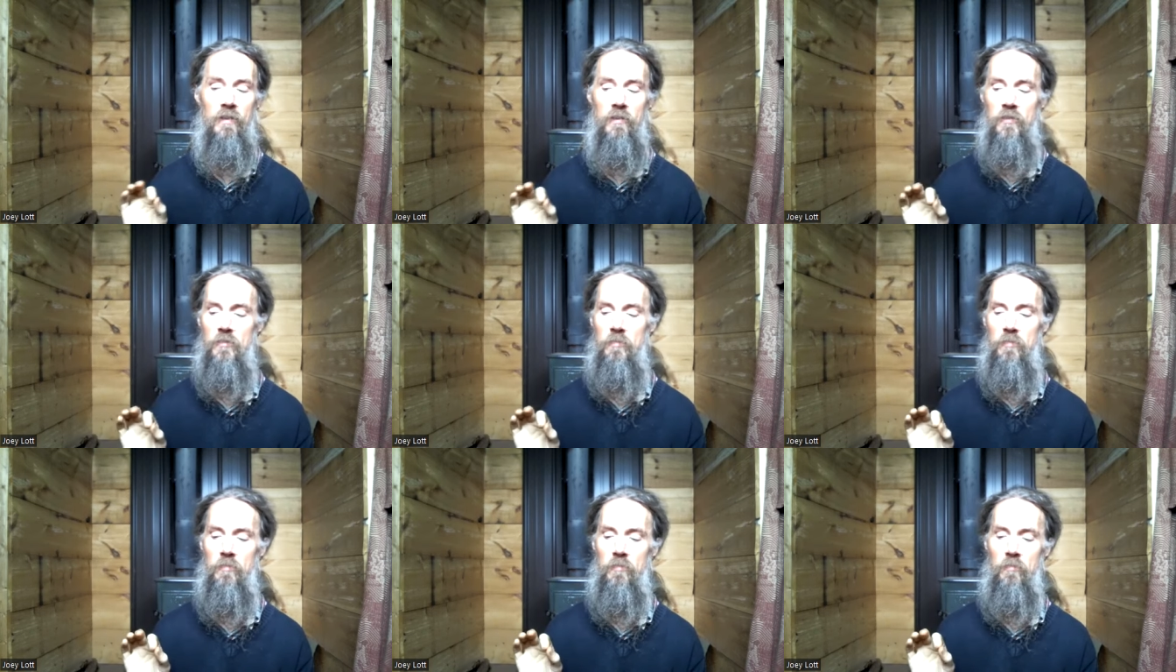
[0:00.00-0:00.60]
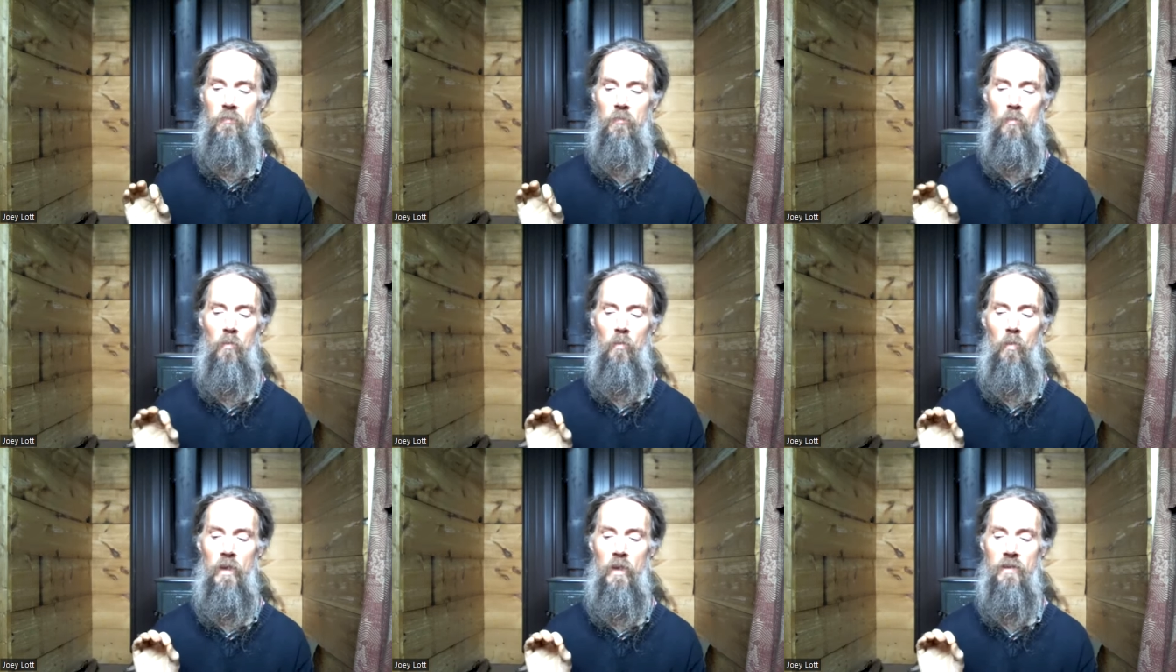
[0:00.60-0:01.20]
Is
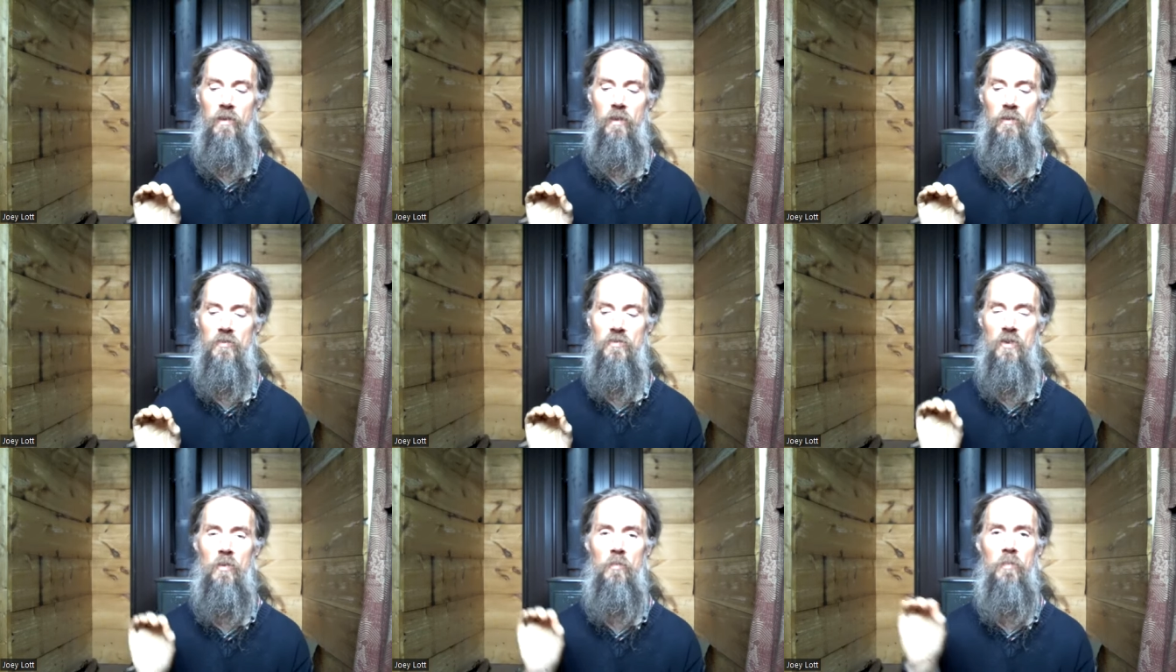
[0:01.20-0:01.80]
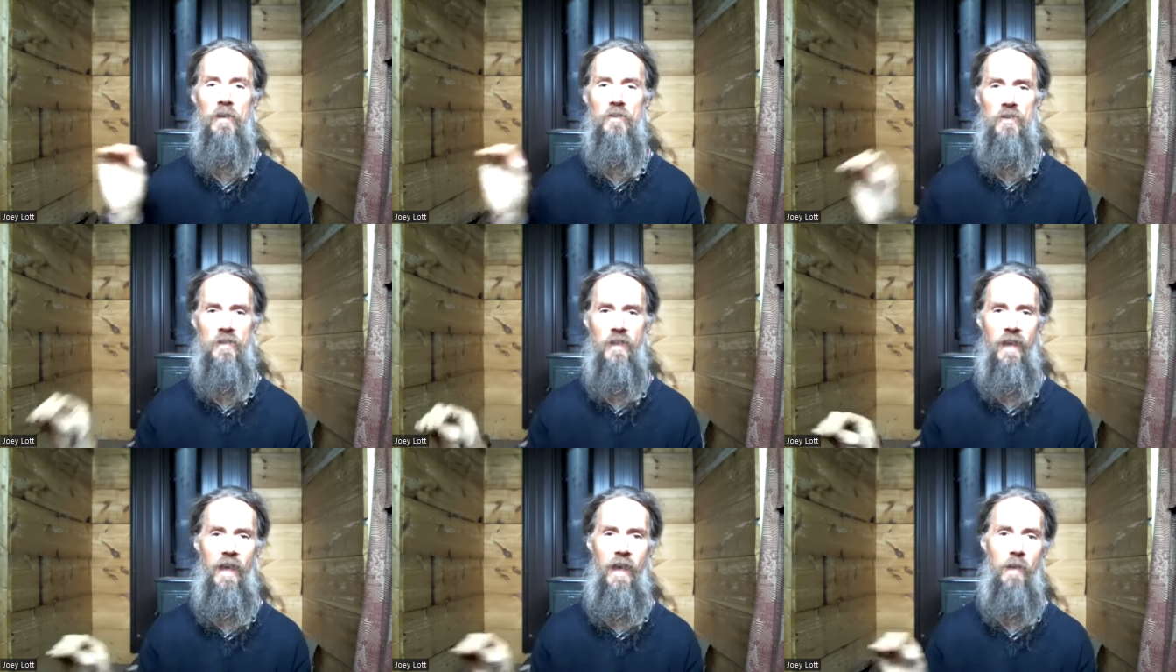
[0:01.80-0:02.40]
we are so much in the